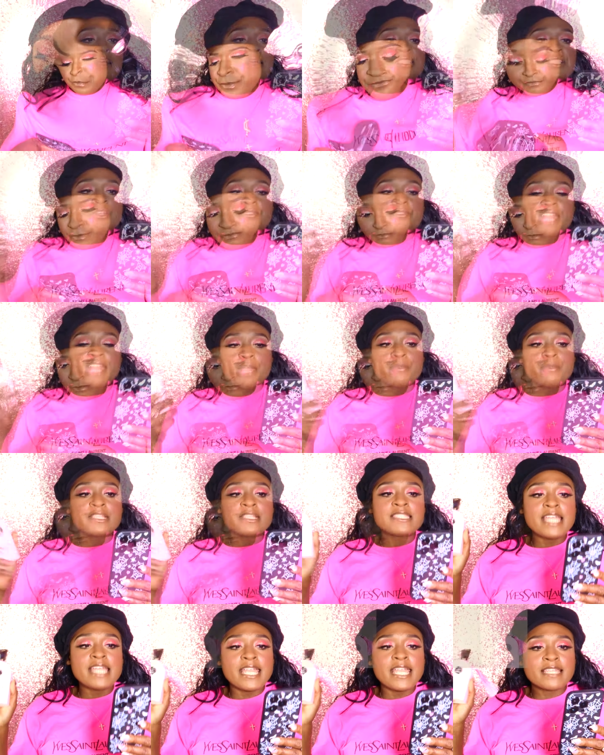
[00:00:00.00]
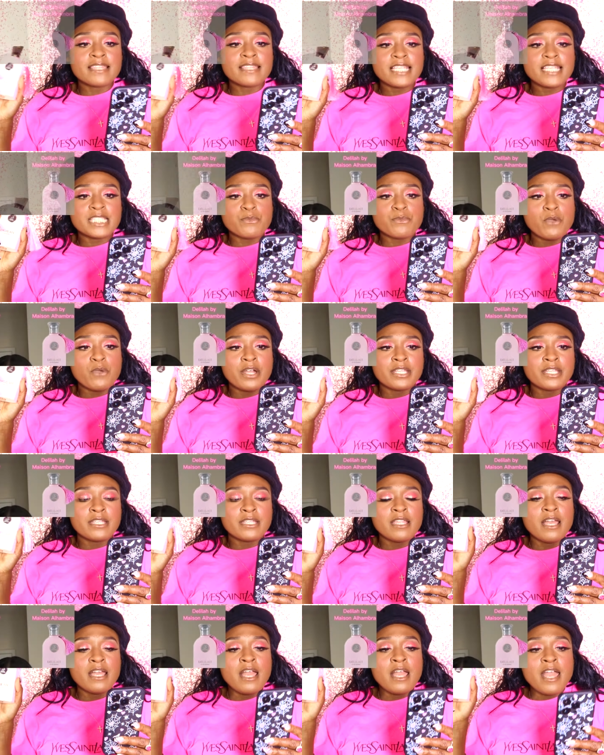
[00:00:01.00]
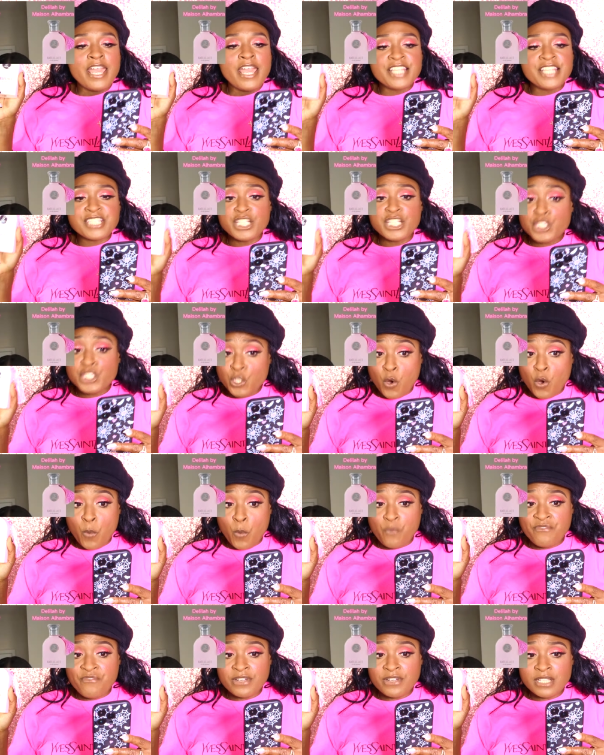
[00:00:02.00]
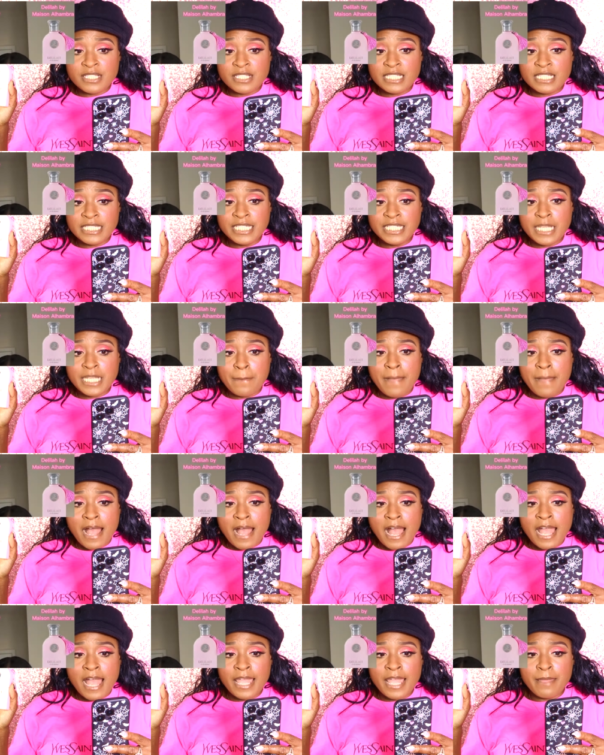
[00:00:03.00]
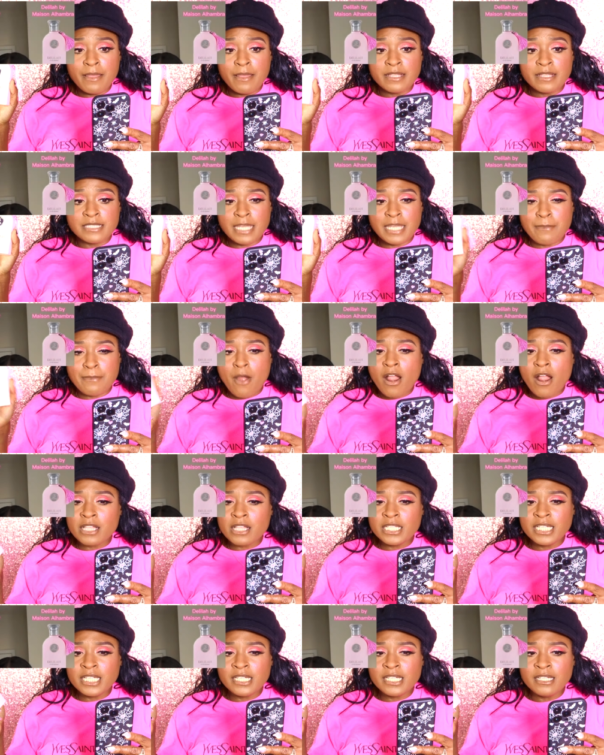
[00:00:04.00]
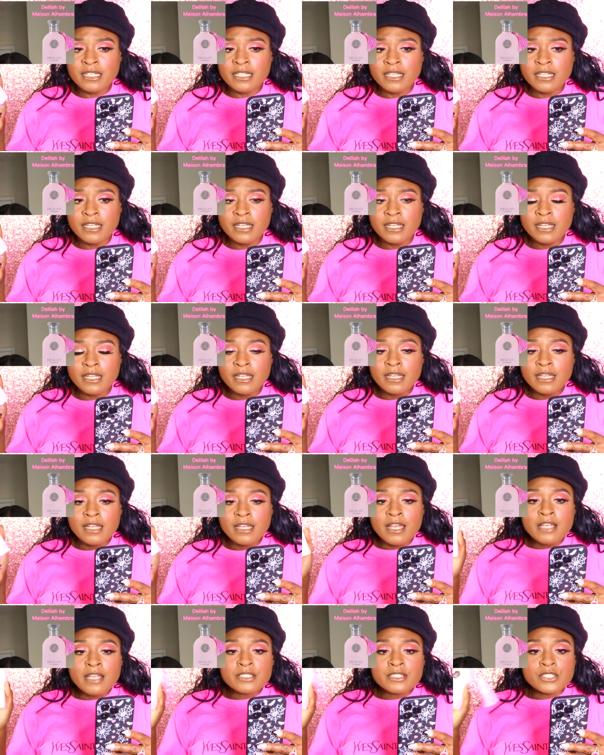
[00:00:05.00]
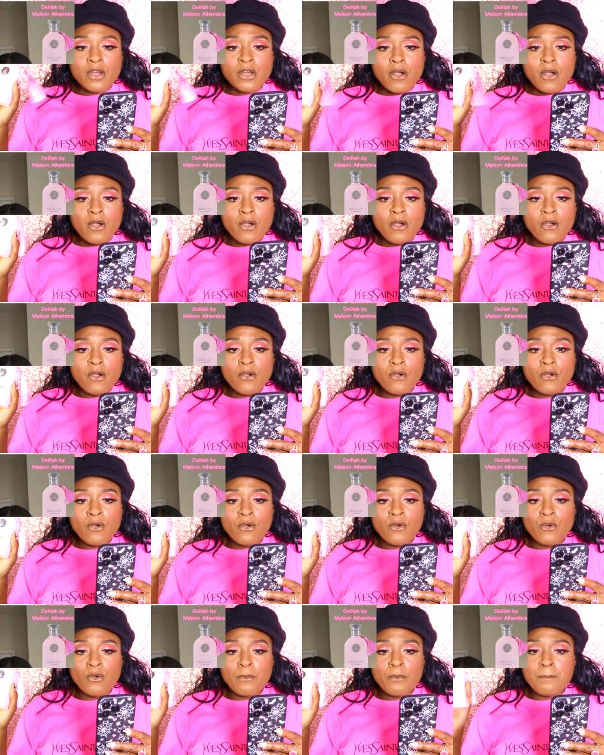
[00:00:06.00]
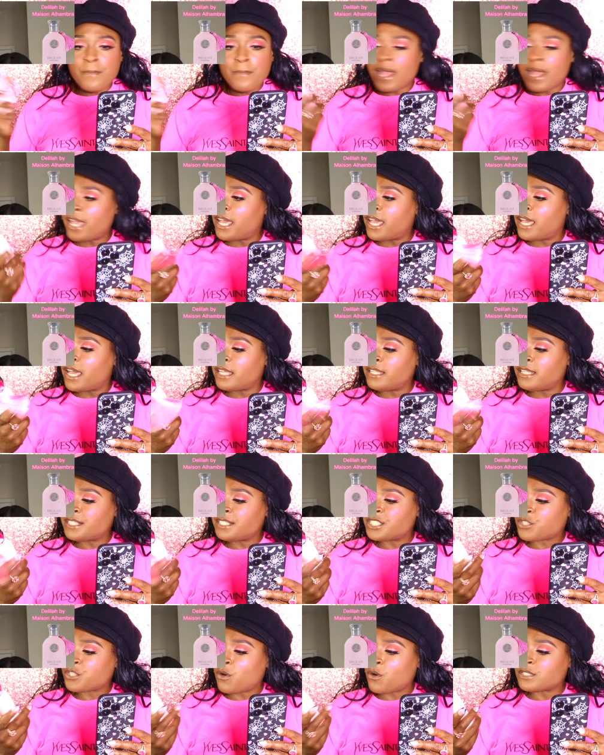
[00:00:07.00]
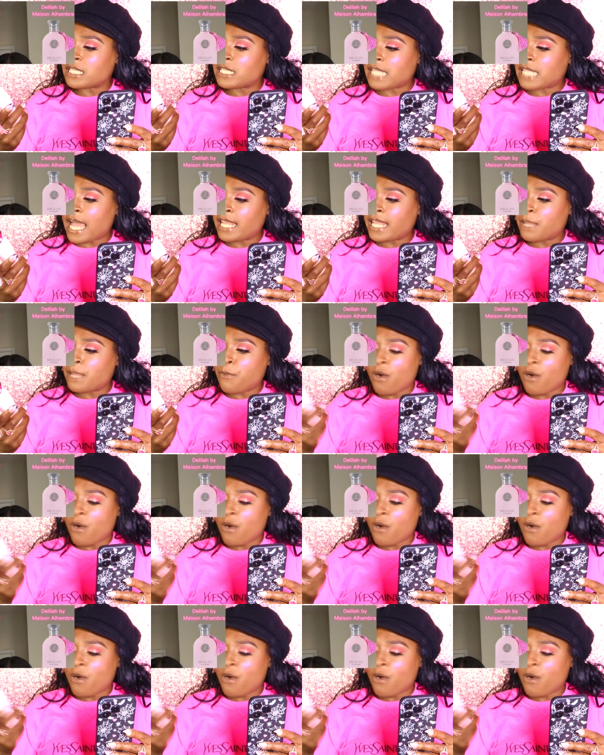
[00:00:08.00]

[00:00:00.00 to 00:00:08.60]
So they were saying this one is a dupe for the Delina by de Marly. So, and this is called Delilah